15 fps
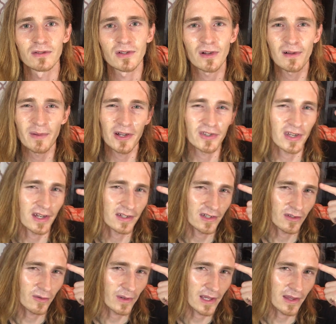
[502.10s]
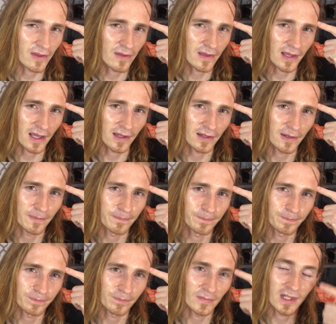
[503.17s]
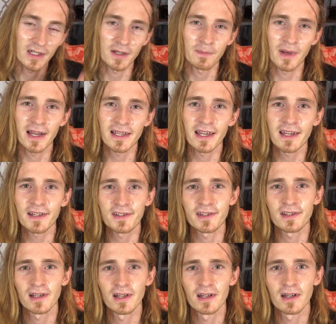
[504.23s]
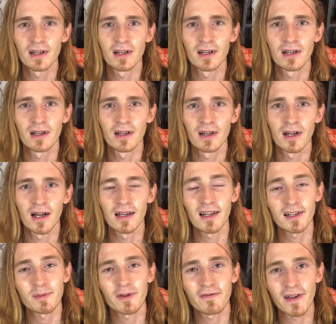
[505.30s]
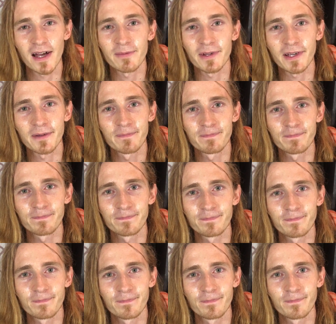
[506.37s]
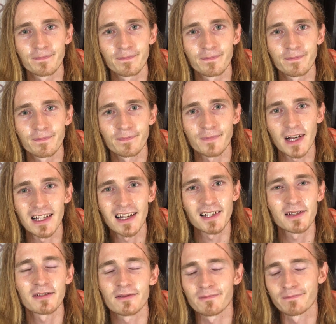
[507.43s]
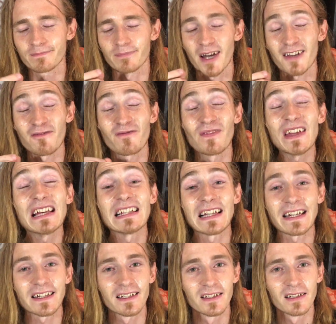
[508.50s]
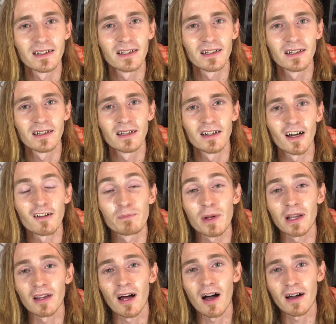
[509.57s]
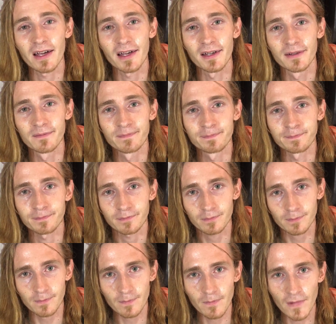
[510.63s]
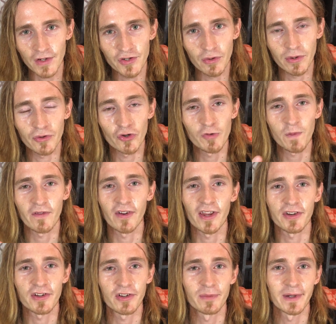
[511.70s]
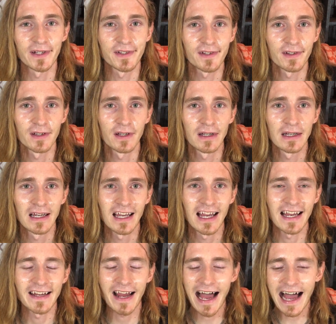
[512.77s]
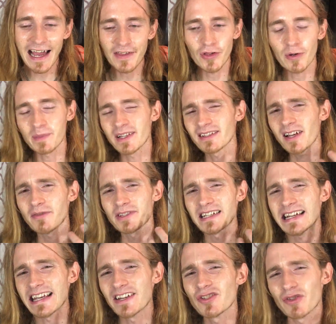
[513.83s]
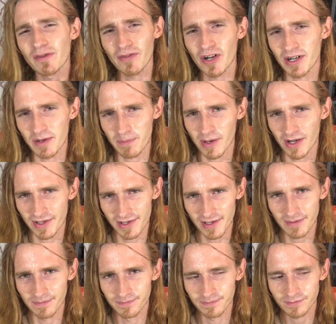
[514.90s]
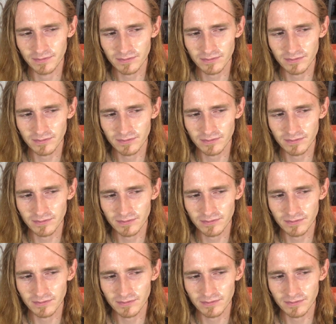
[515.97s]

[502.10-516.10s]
It's all about changing the way that you think. And in my case, I lost my family. I lost my feeling of belonging to a group of other humans. And I thought, because I was an introverted person,